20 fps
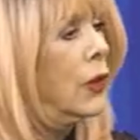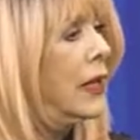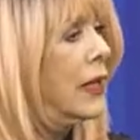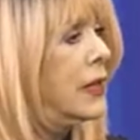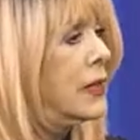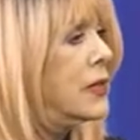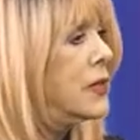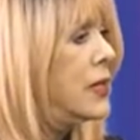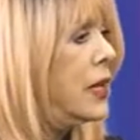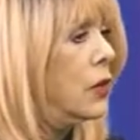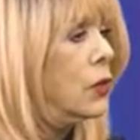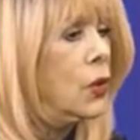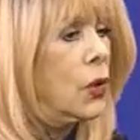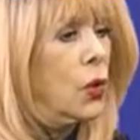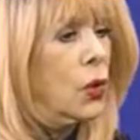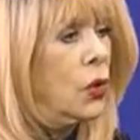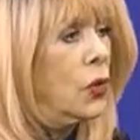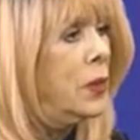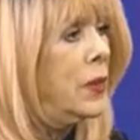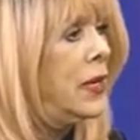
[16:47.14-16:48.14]
lawyers, they'll
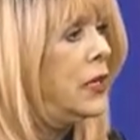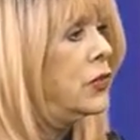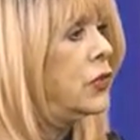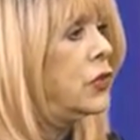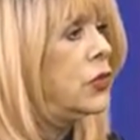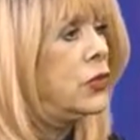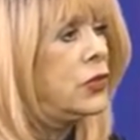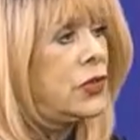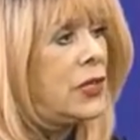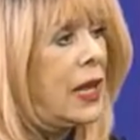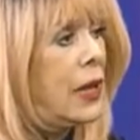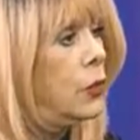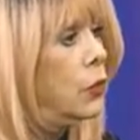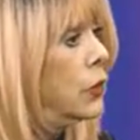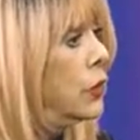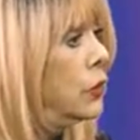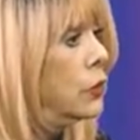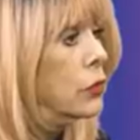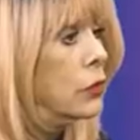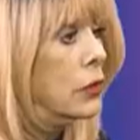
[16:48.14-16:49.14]
call me to say,
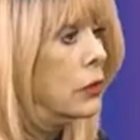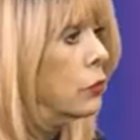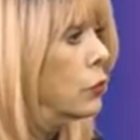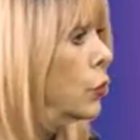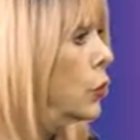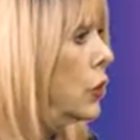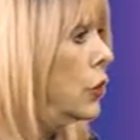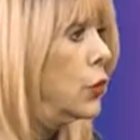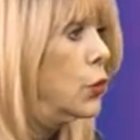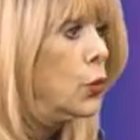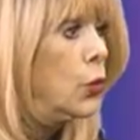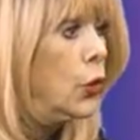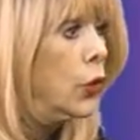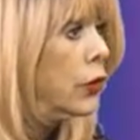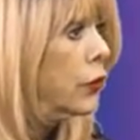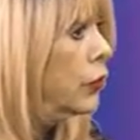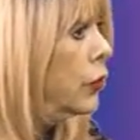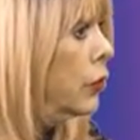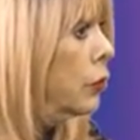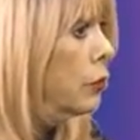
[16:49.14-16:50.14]
will you
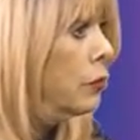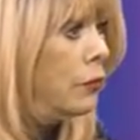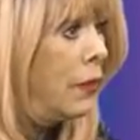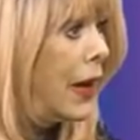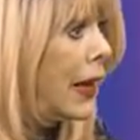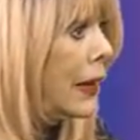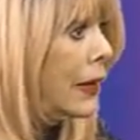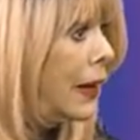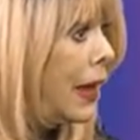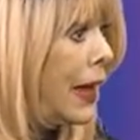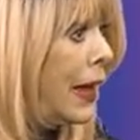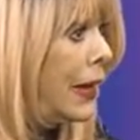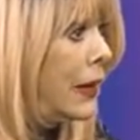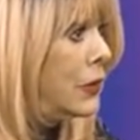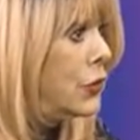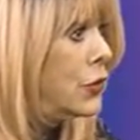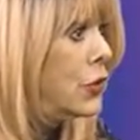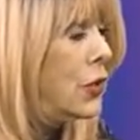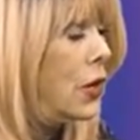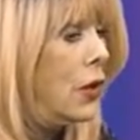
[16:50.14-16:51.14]
work for my
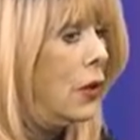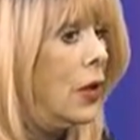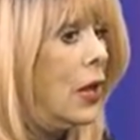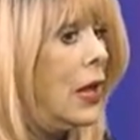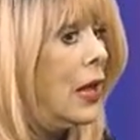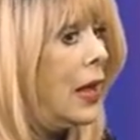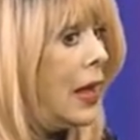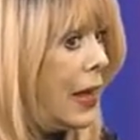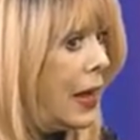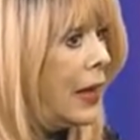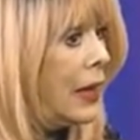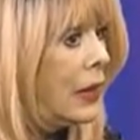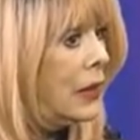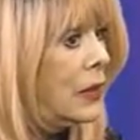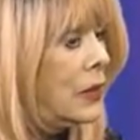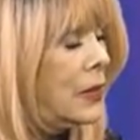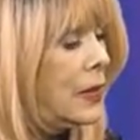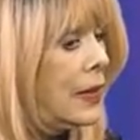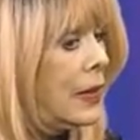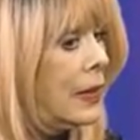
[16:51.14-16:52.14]
client, you know?
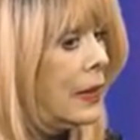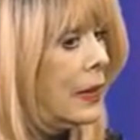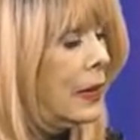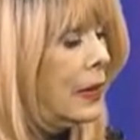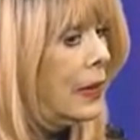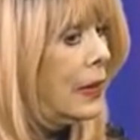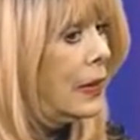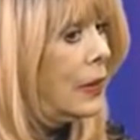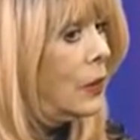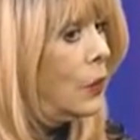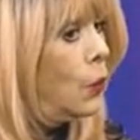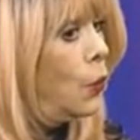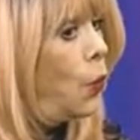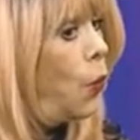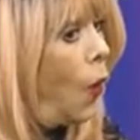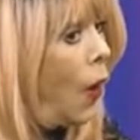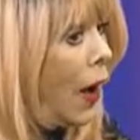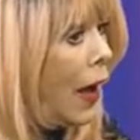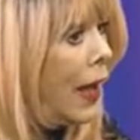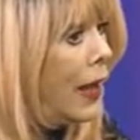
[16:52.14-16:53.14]
And
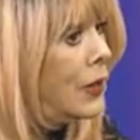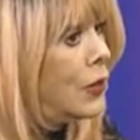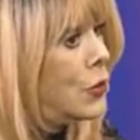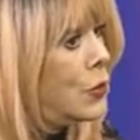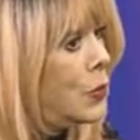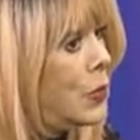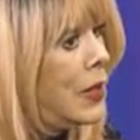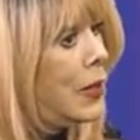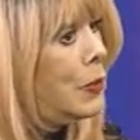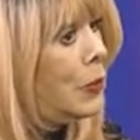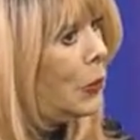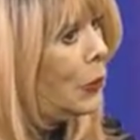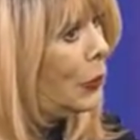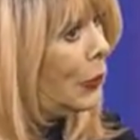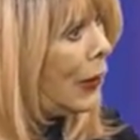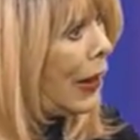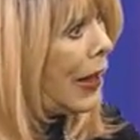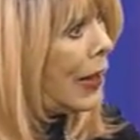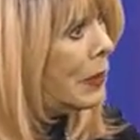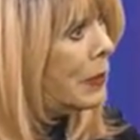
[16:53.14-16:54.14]
why do
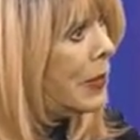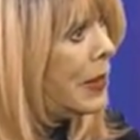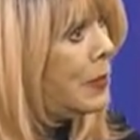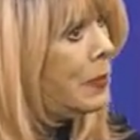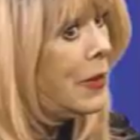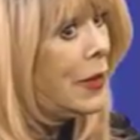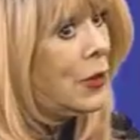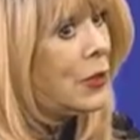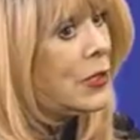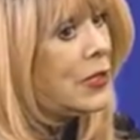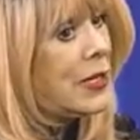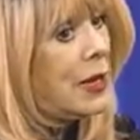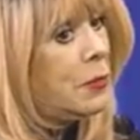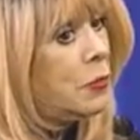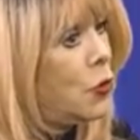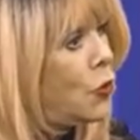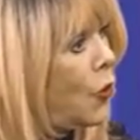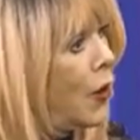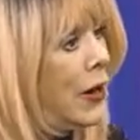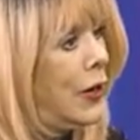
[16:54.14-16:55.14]
people like me? Because
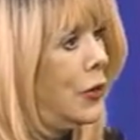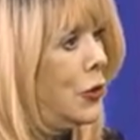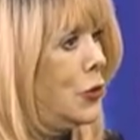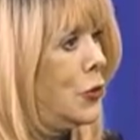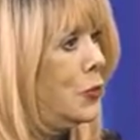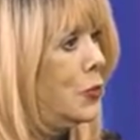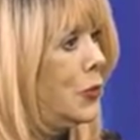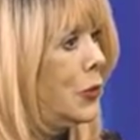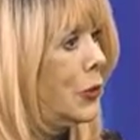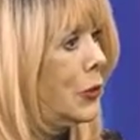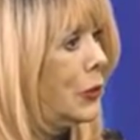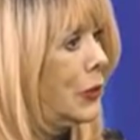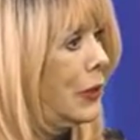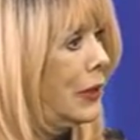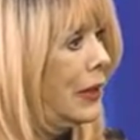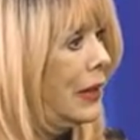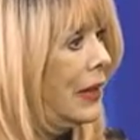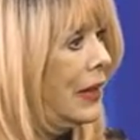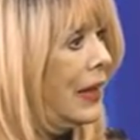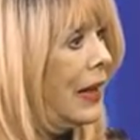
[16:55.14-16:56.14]
I'm
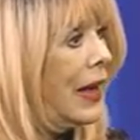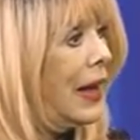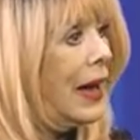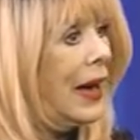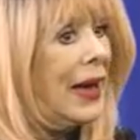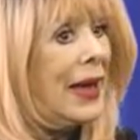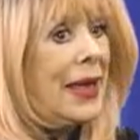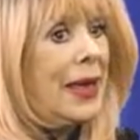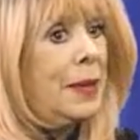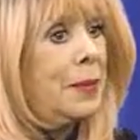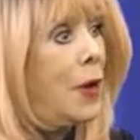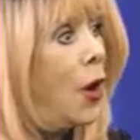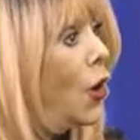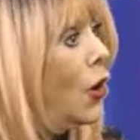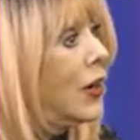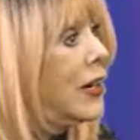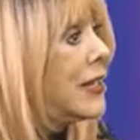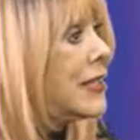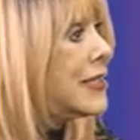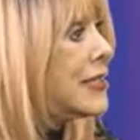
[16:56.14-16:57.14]
creditable. I am
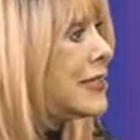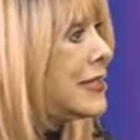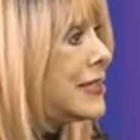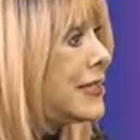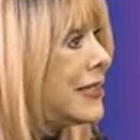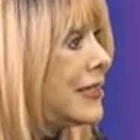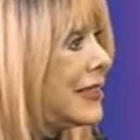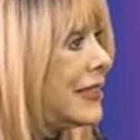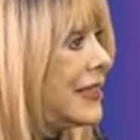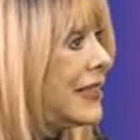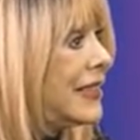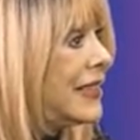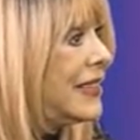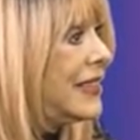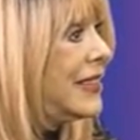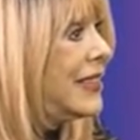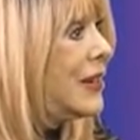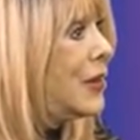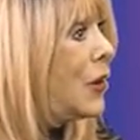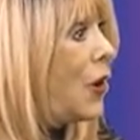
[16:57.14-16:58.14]
honest.
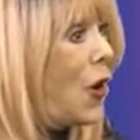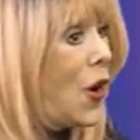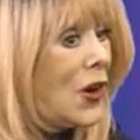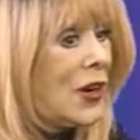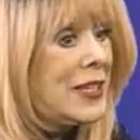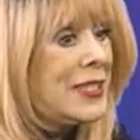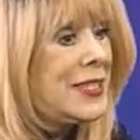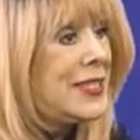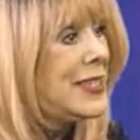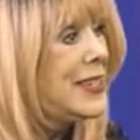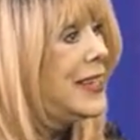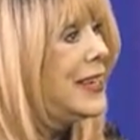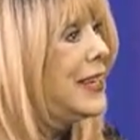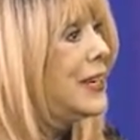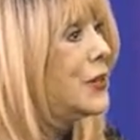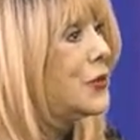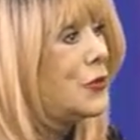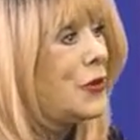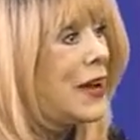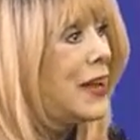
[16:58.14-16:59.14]
You know,
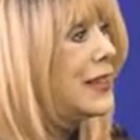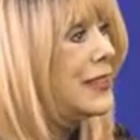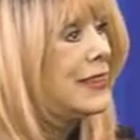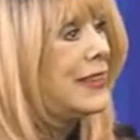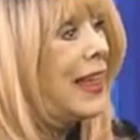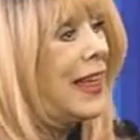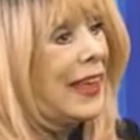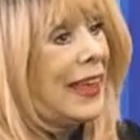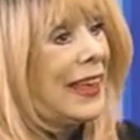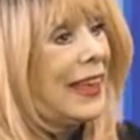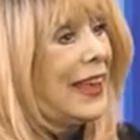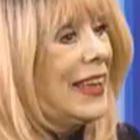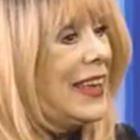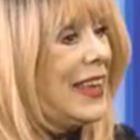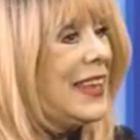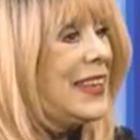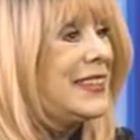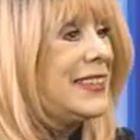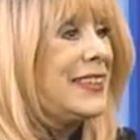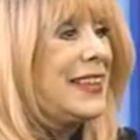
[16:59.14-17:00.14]
honesty, it's
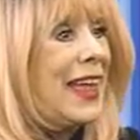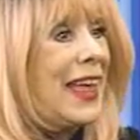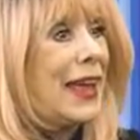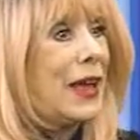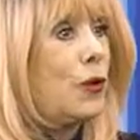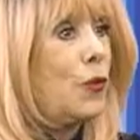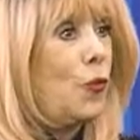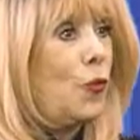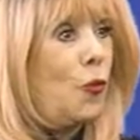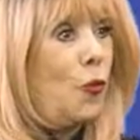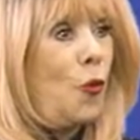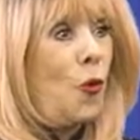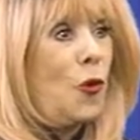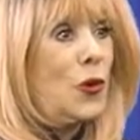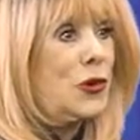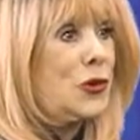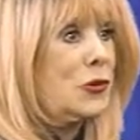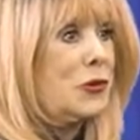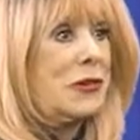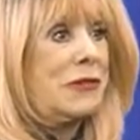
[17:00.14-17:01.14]
like
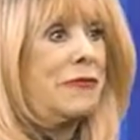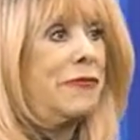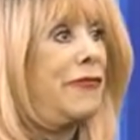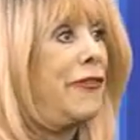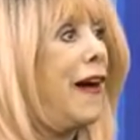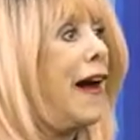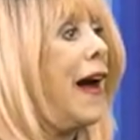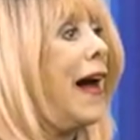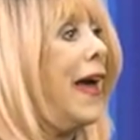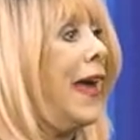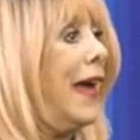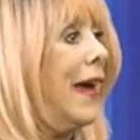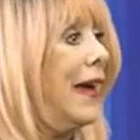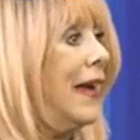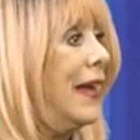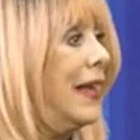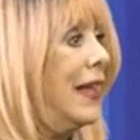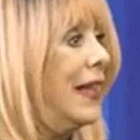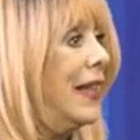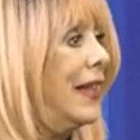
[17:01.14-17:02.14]
water and fire.
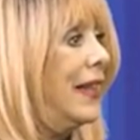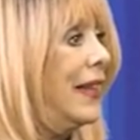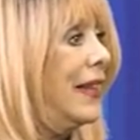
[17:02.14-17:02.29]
